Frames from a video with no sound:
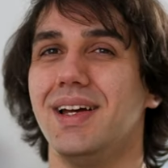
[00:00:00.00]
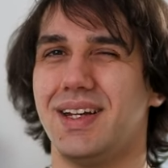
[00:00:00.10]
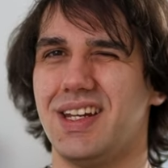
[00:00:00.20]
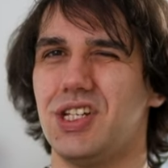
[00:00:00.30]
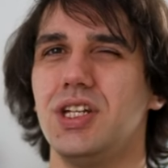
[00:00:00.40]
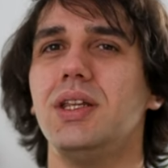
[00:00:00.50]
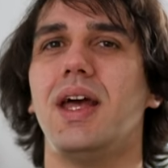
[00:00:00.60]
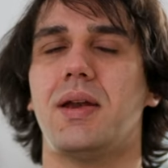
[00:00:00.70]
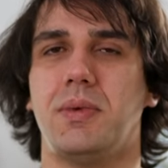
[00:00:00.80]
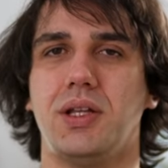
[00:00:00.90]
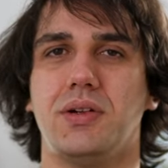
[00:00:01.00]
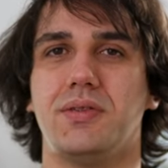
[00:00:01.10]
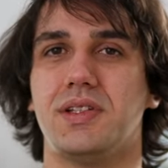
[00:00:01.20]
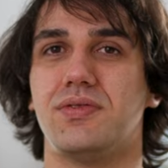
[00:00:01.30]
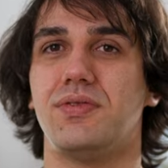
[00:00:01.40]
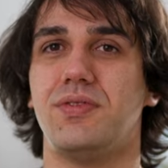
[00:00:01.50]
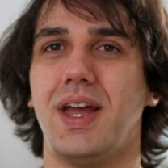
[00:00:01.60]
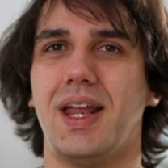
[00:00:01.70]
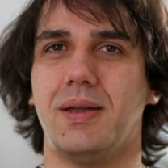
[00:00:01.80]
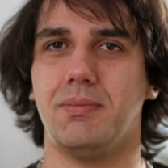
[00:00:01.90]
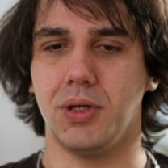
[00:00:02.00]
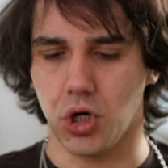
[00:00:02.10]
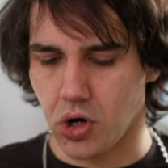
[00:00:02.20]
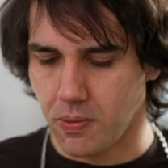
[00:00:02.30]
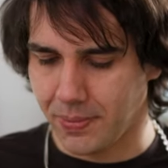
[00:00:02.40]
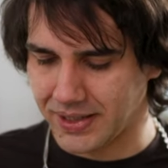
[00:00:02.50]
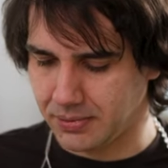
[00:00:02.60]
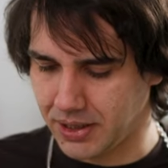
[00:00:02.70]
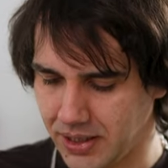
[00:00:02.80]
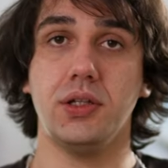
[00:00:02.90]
regime they are made of is very biocompatible.